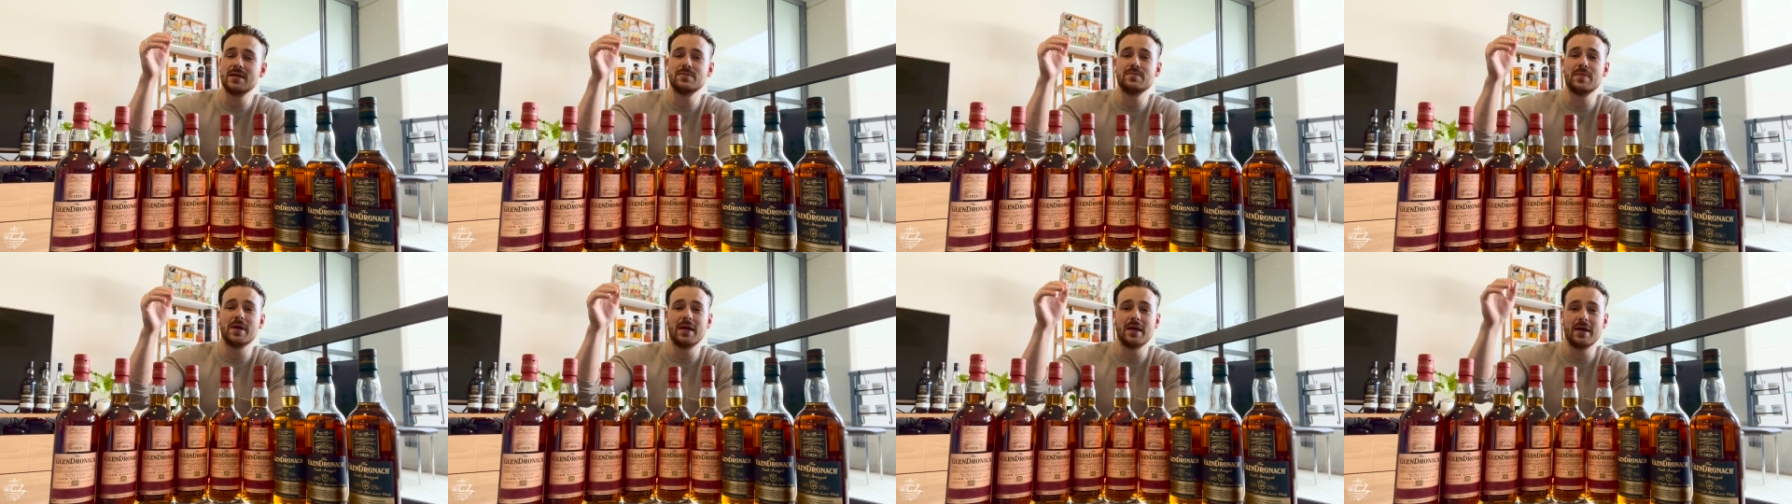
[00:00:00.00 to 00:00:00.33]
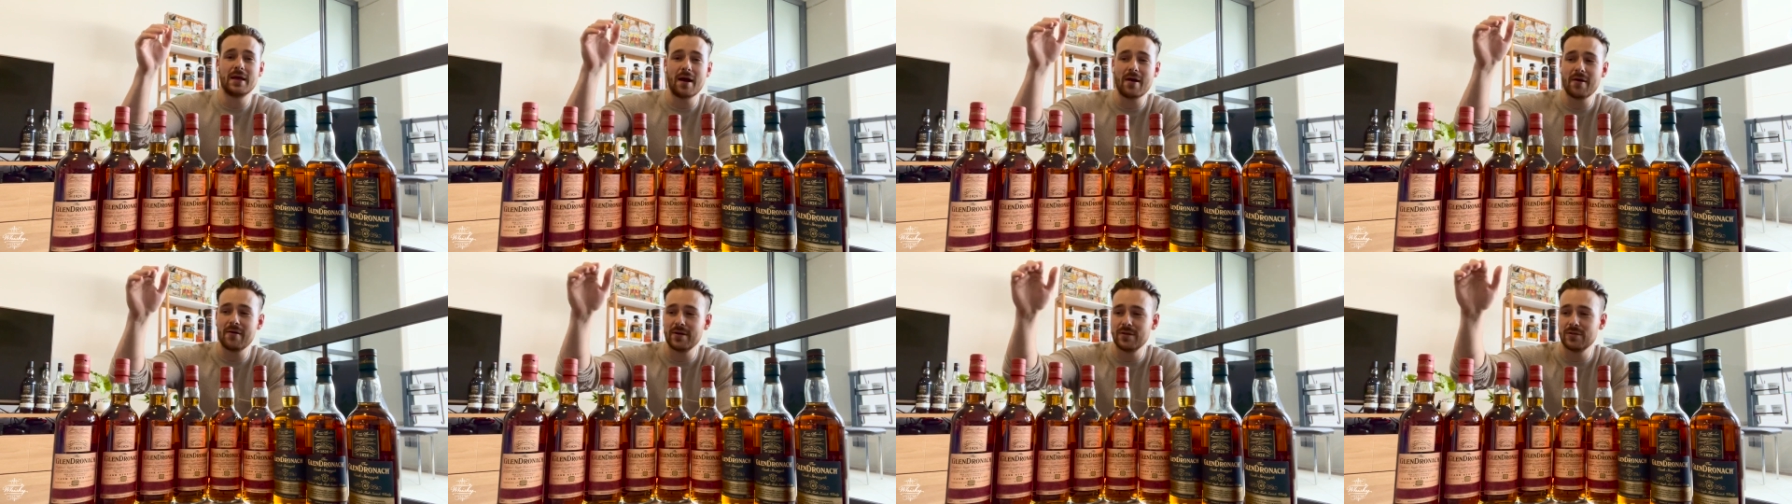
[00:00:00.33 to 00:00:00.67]
being
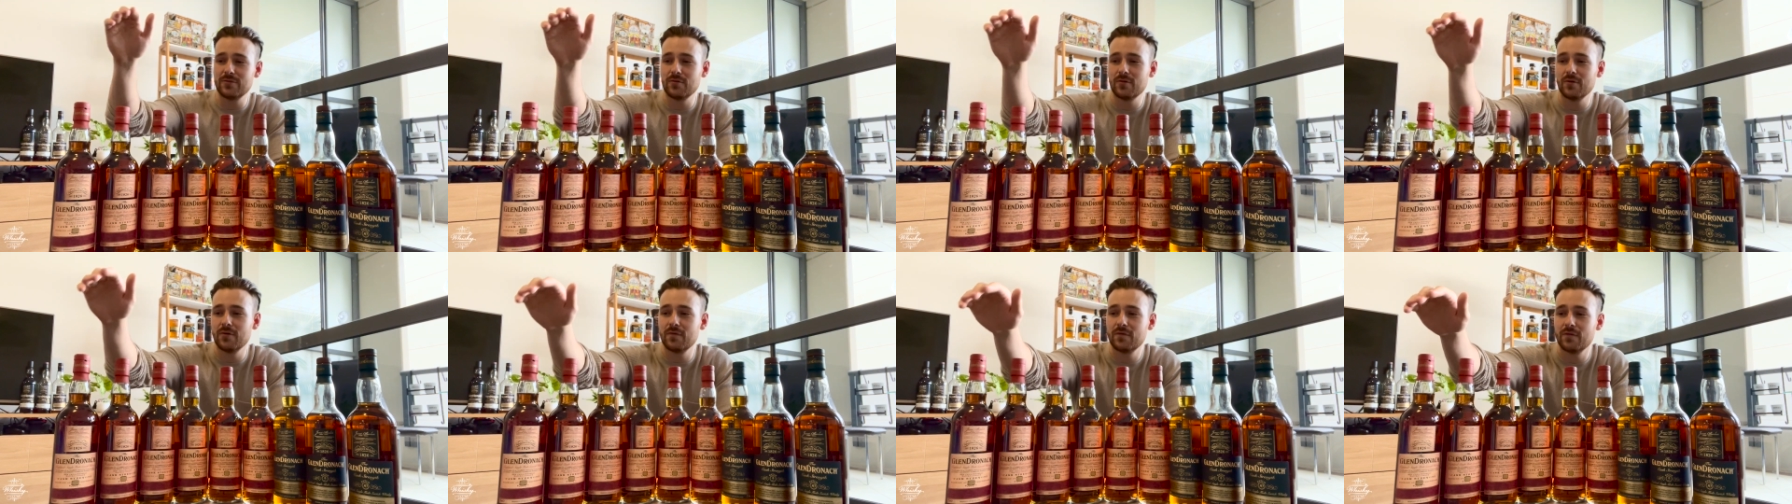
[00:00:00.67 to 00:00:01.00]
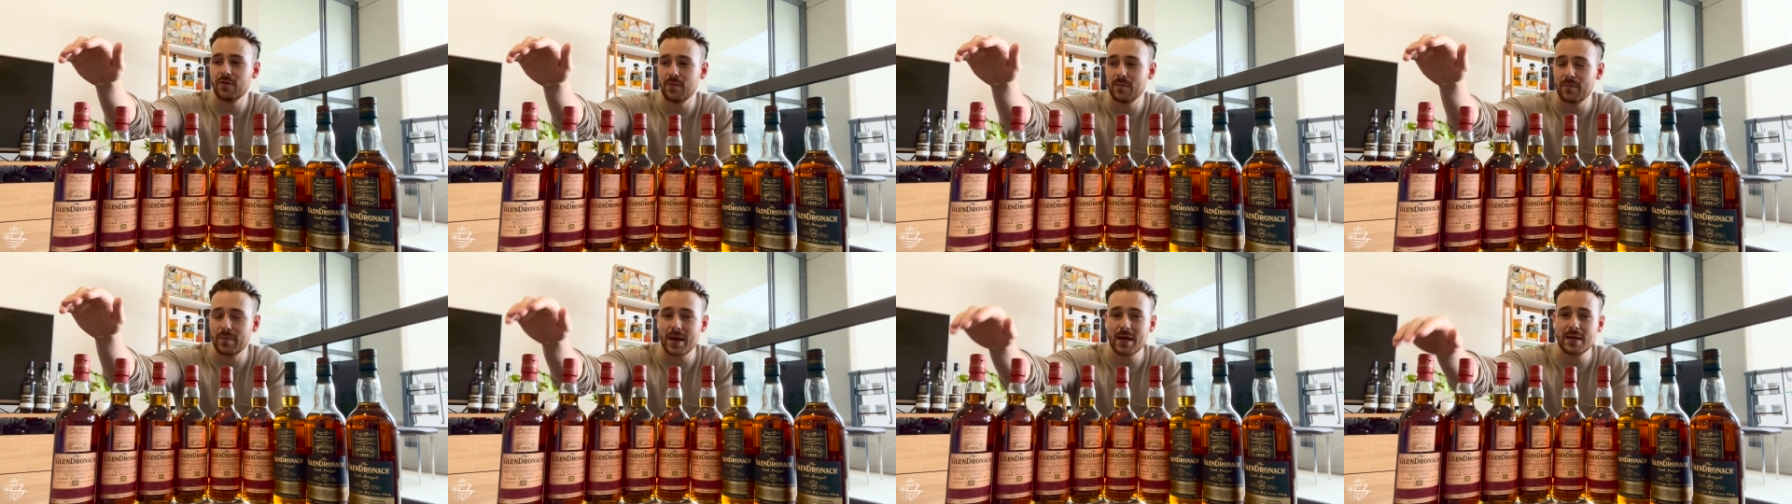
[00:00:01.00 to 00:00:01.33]
carried through
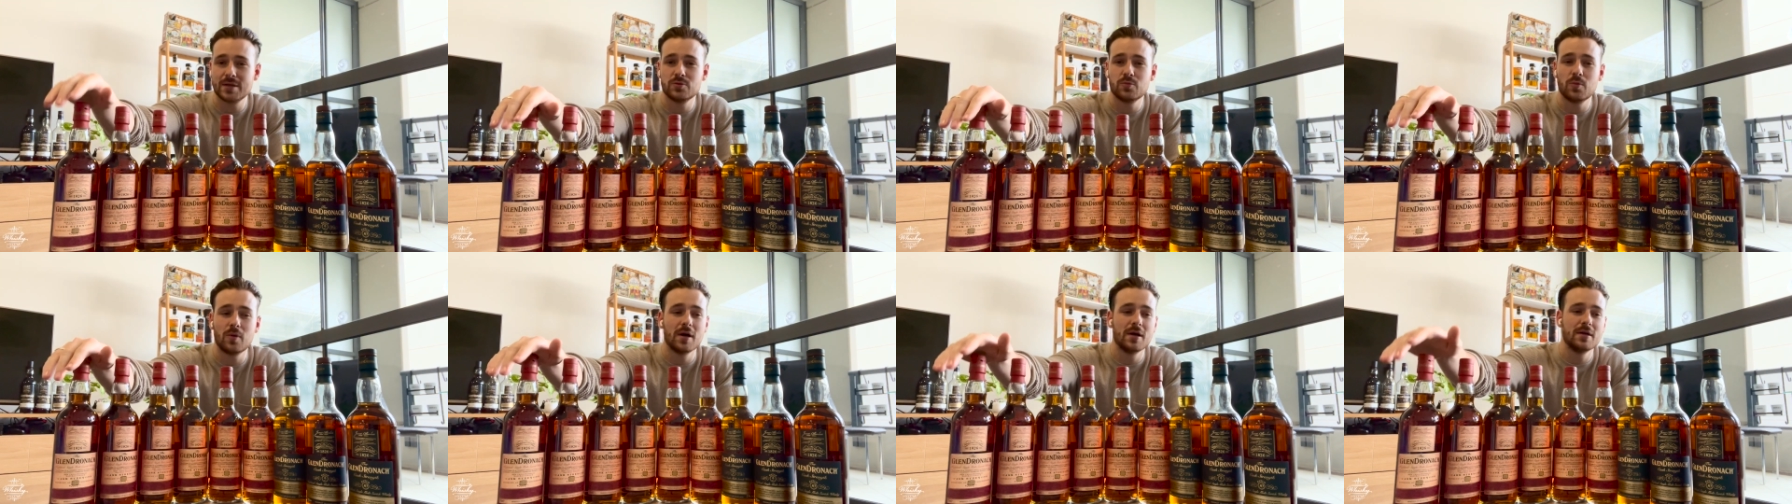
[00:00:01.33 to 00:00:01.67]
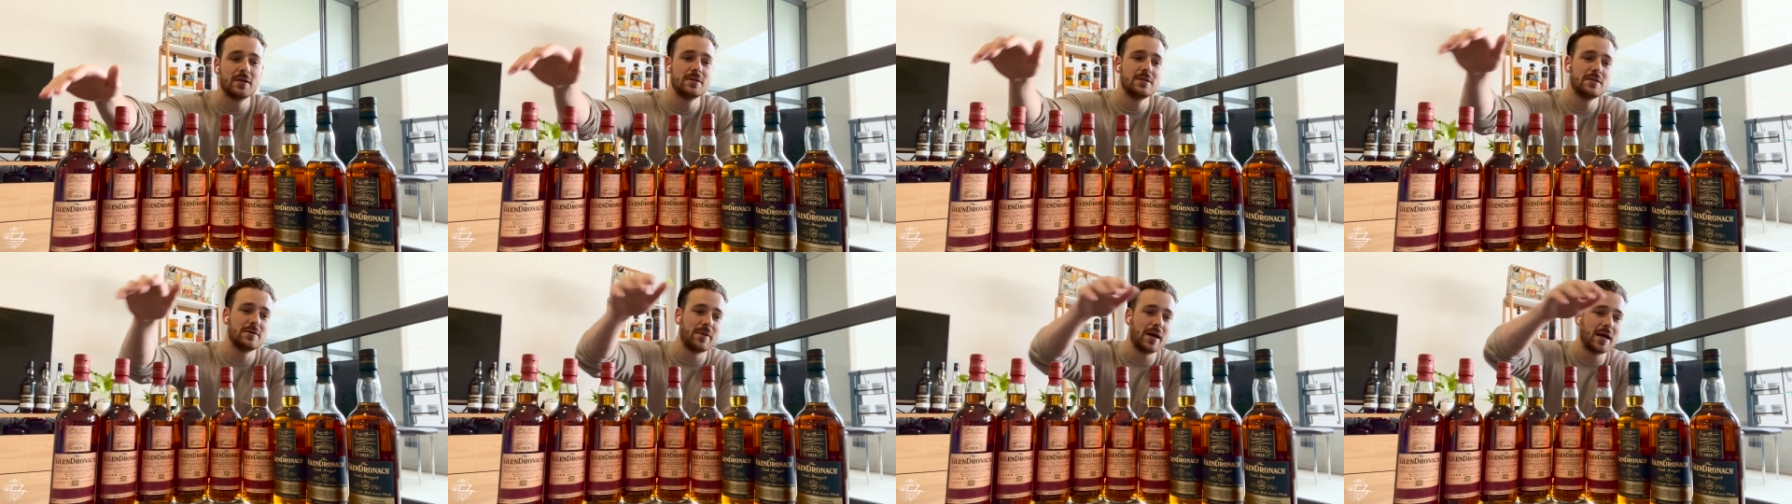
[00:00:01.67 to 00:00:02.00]
from batch
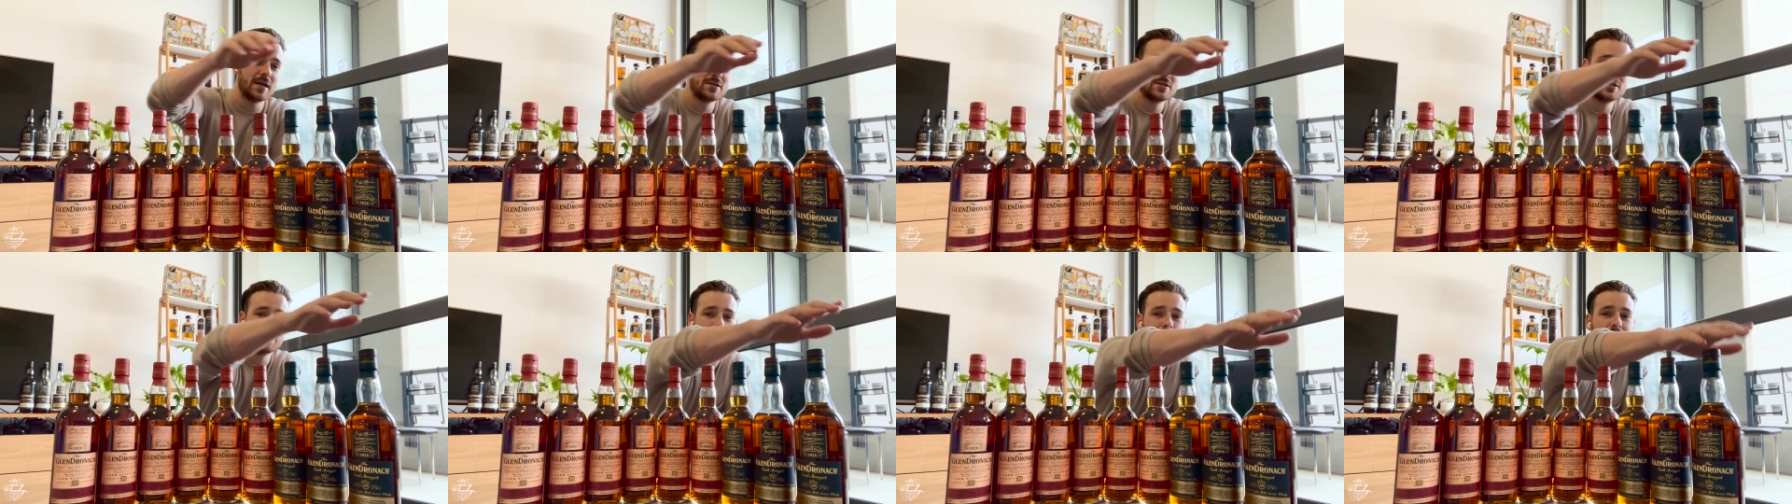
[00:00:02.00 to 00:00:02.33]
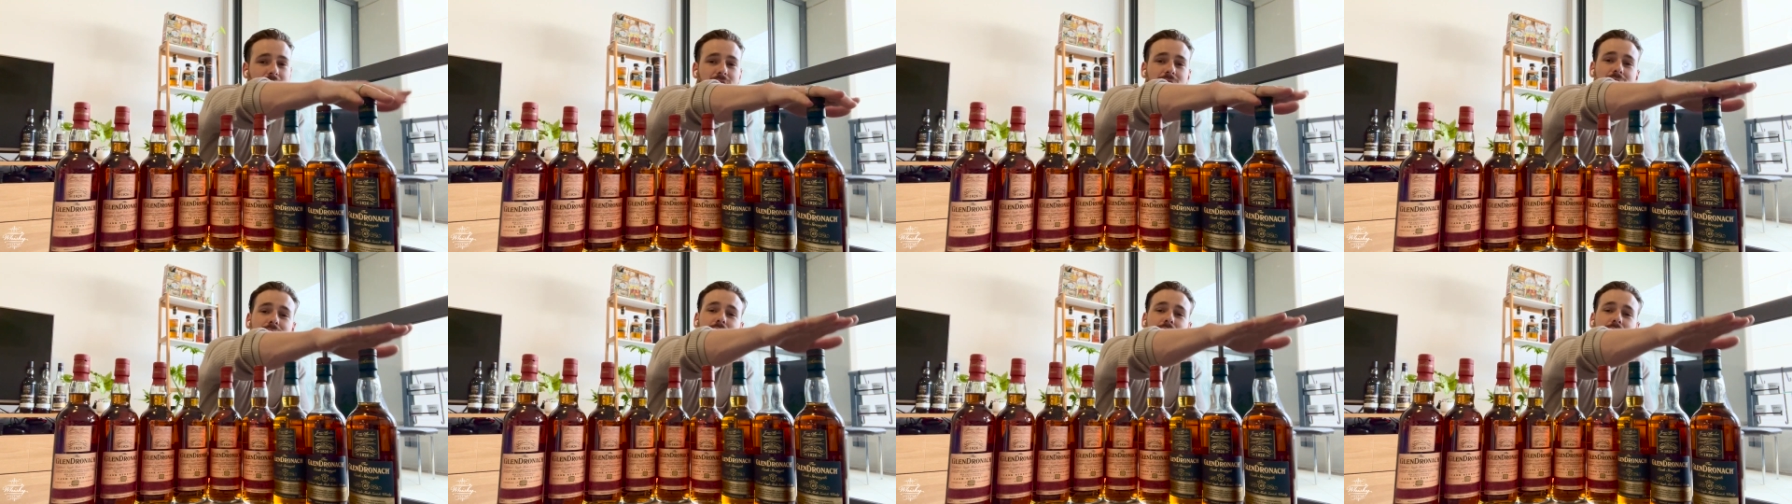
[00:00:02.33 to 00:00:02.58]
1 to batch 10.